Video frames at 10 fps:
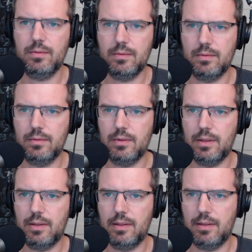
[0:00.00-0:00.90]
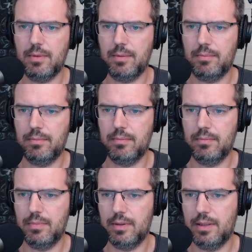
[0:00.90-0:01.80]
uh, let me
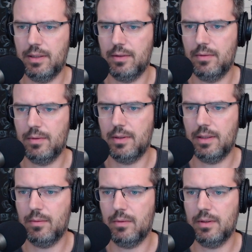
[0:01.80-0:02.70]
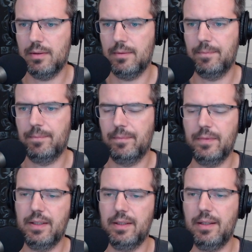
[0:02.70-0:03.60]
put here one
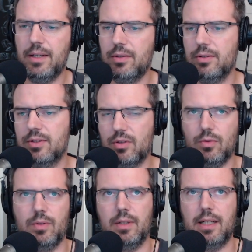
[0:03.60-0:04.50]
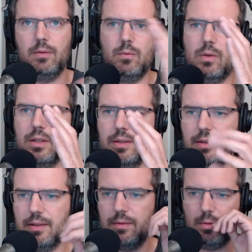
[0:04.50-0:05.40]
uh, arrow, so in
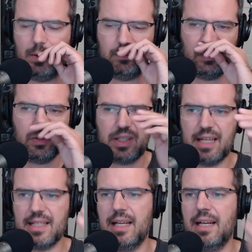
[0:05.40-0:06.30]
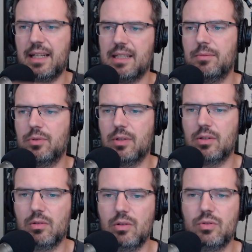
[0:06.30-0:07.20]
one one process and come to a
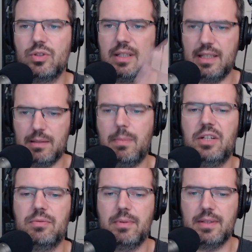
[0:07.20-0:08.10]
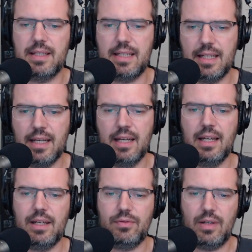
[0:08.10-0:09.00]
conclusion this is batch processing
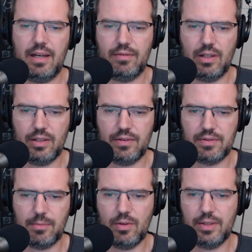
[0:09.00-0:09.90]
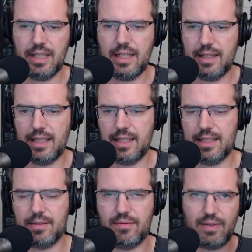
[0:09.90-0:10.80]
if you have a lot of small data that
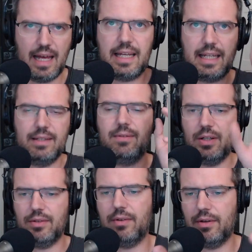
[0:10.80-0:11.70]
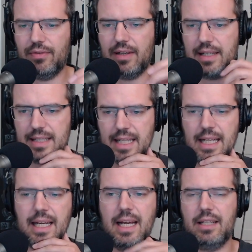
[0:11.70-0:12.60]
is flying in very very fast
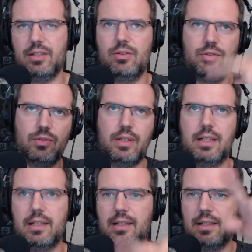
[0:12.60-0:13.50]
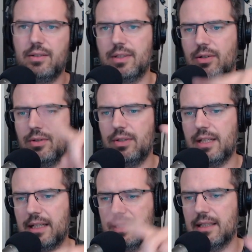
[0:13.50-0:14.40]
and you're doing uh,
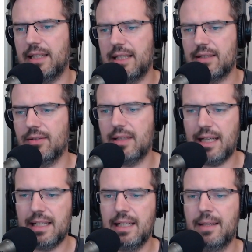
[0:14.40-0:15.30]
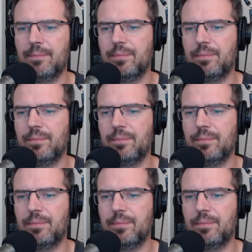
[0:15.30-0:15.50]
recurring analytics on that